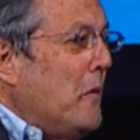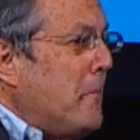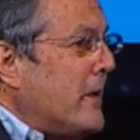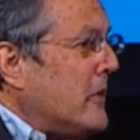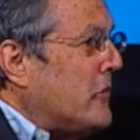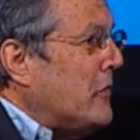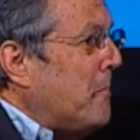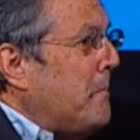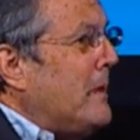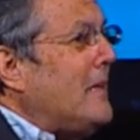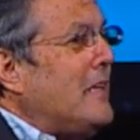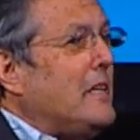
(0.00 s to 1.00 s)
but its
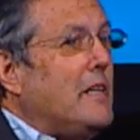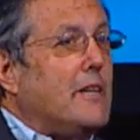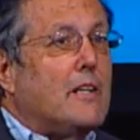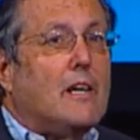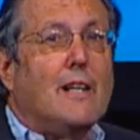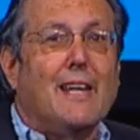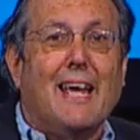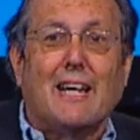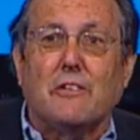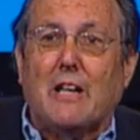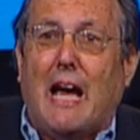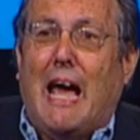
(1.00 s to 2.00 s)
ability to
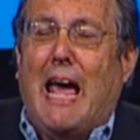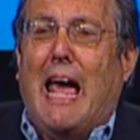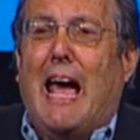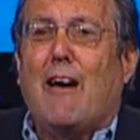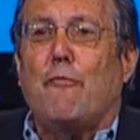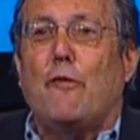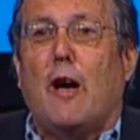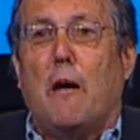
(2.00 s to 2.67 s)
collect a half